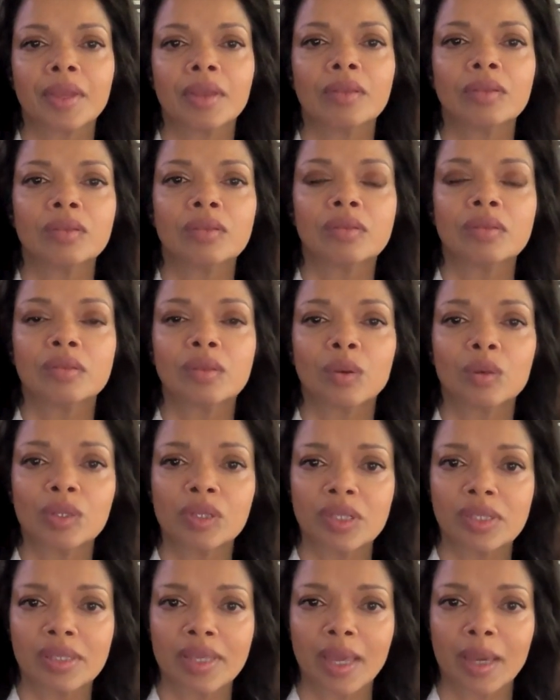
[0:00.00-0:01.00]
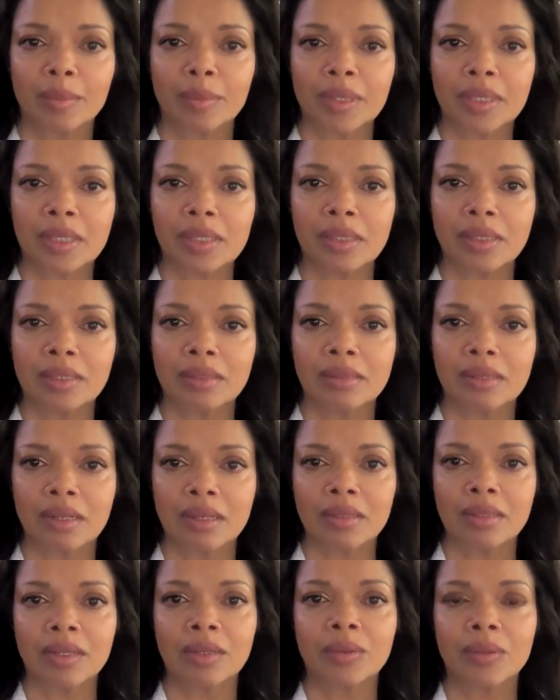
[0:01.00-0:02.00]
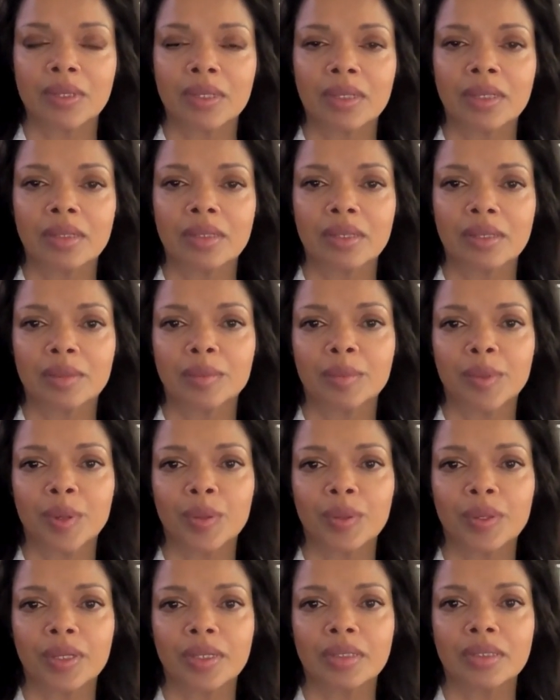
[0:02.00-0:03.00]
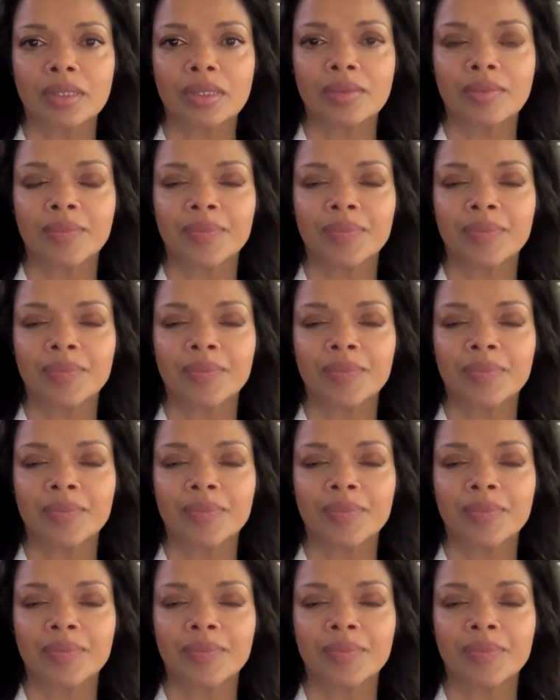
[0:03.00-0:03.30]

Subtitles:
Social capital is another critical component.